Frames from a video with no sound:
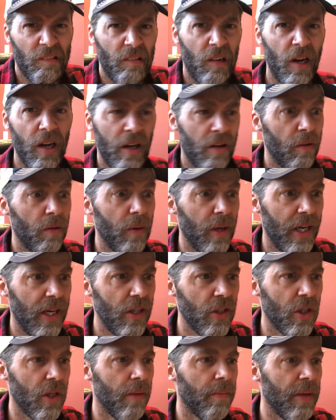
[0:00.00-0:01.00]
I don't know what
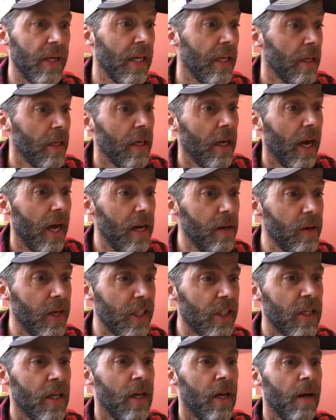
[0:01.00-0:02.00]
else it'd be.
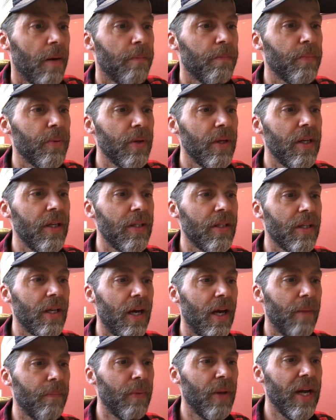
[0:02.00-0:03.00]
Anyways, Please,
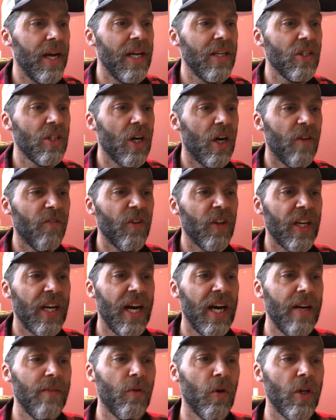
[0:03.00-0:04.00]
plans call for the
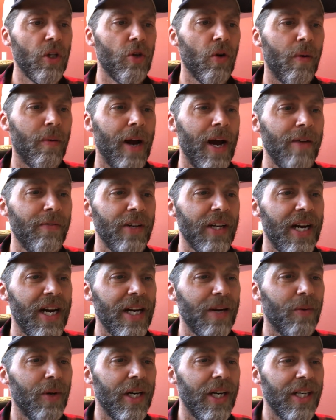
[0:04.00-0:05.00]
convoy to arrive in
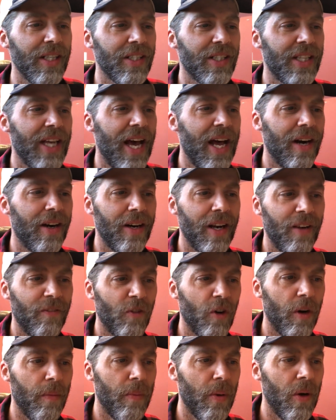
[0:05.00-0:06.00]
Ottawa on Saturday
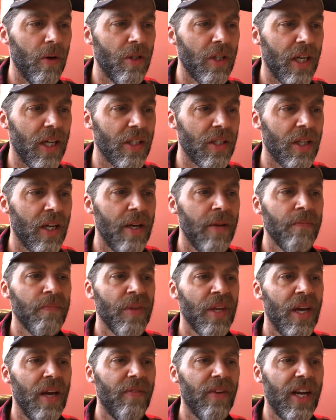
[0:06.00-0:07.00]
for a protest.
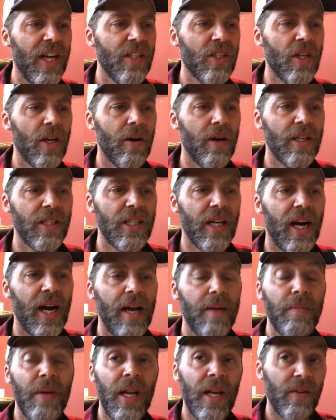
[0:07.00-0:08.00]
If it gets there in
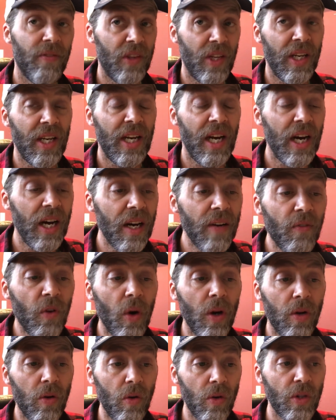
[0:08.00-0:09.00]
time, and if the
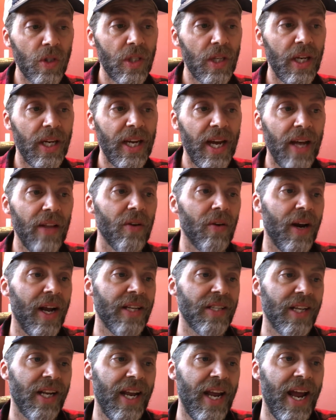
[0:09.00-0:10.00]
convoy holds together
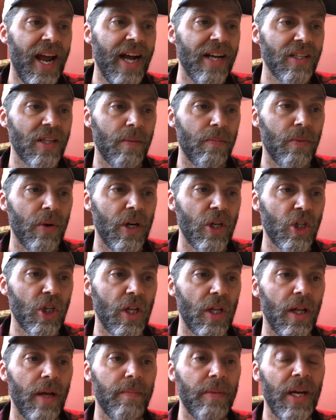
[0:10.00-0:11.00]
as it has in British
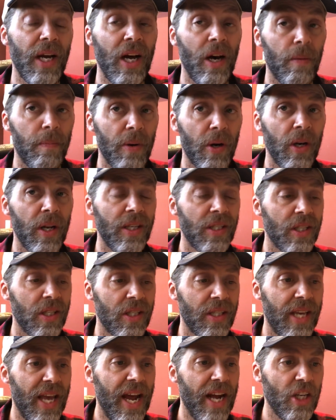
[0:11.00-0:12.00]
Columbia, Alberta, and
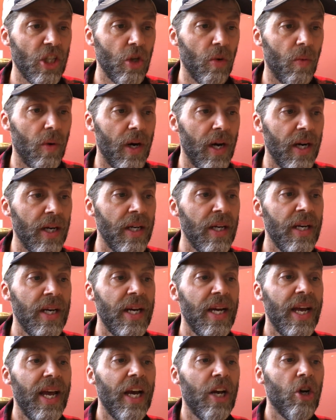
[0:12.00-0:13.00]
Saskatchewan,
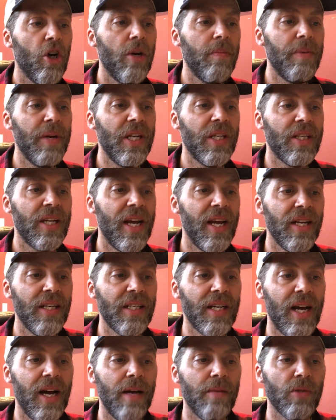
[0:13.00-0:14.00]
it could be 10
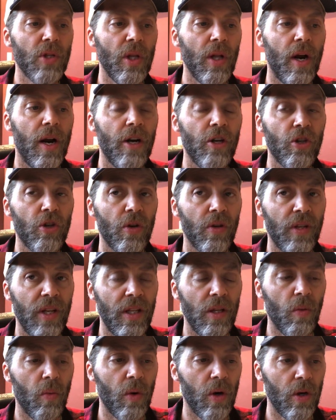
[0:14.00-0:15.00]
times larger
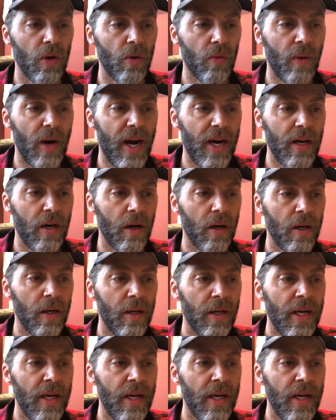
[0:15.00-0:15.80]
than the world record.